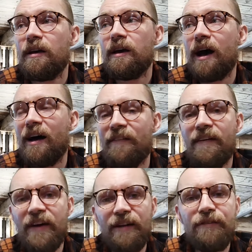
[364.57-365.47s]
I've
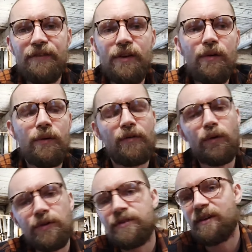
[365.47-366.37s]
had a few. Of
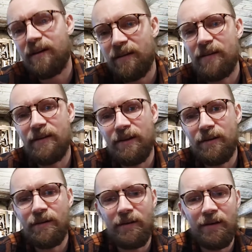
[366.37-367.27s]
course, you
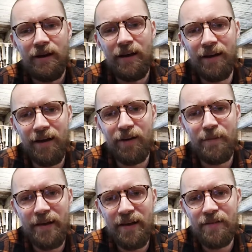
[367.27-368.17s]
know, I got to
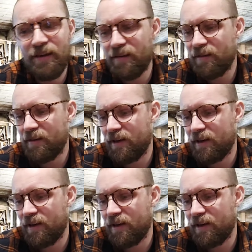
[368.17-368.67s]
make a living.